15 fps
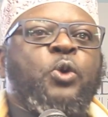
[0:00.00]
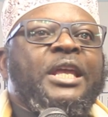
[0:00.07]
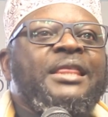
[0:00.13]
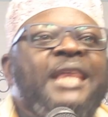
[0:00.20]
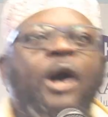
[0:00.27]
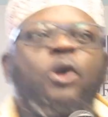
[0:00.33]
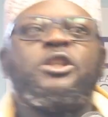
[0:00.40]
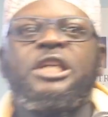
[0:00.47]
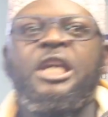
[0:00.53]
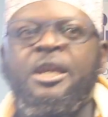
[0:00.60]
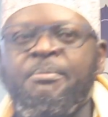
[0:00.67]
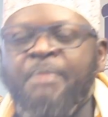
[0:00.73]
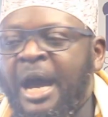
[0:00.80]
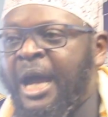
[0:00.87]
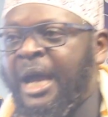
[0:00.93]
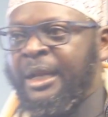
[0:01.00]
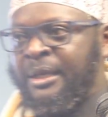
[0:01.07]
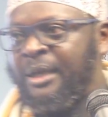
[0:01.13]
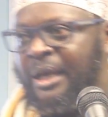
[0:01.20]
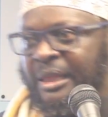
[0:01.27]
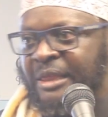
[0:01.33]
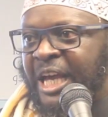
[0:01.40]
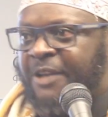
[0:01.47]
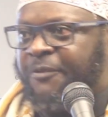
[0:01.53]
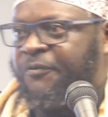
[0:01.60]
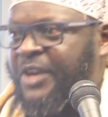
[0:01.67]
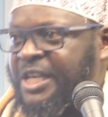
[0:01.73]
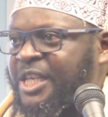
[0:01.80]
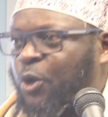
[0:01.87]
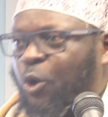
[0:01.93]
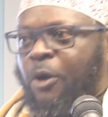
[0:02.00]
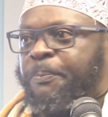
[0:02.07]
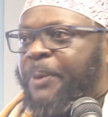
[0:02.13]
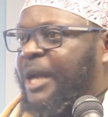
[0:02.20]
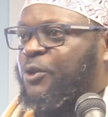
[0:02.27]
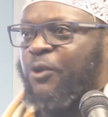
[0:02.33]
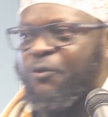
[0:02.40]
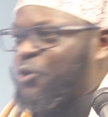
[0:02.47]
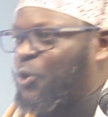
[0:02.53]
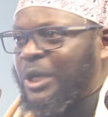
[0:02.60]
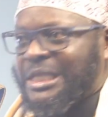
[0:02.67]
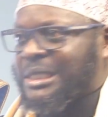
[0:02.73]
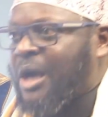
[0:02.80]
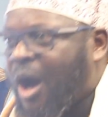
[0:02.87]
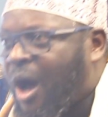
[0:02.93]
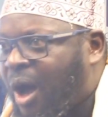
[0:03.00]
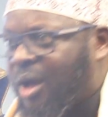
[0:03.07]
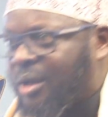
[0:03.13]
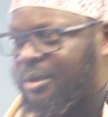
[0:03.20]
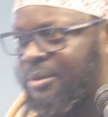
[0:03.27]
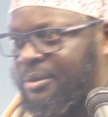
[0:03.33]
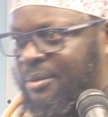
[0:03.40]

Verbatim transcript: without Iman, that physical part of you is gone.